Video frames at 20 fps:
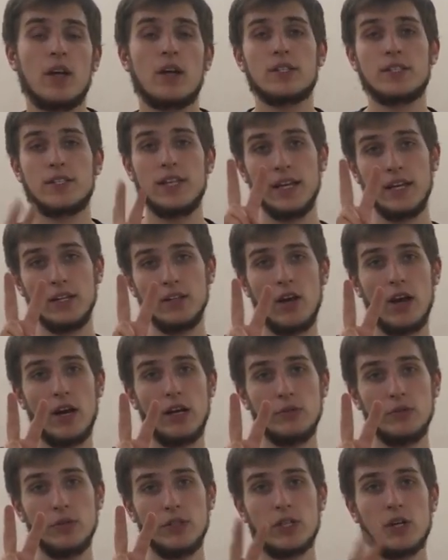Second
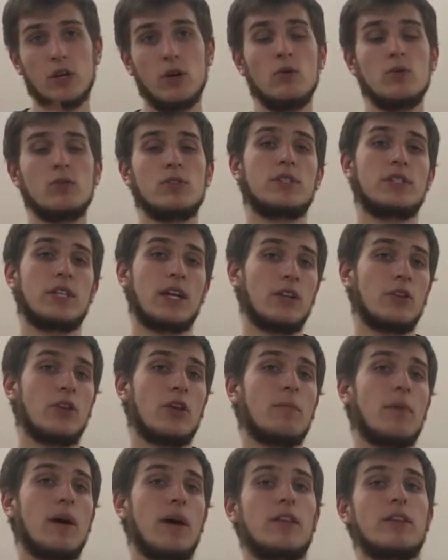100 codes tell
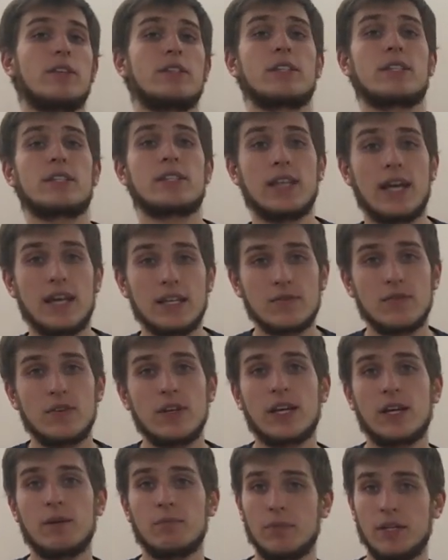you about the
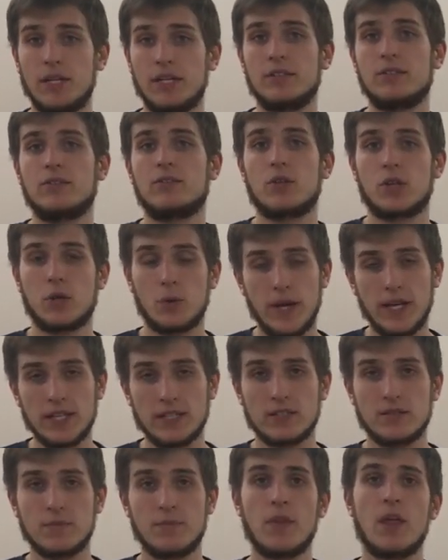successfully completed
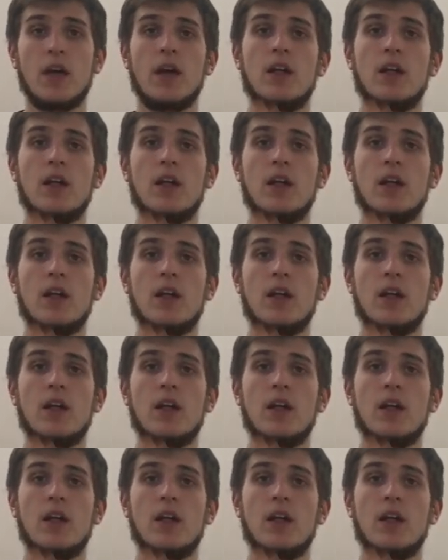requests.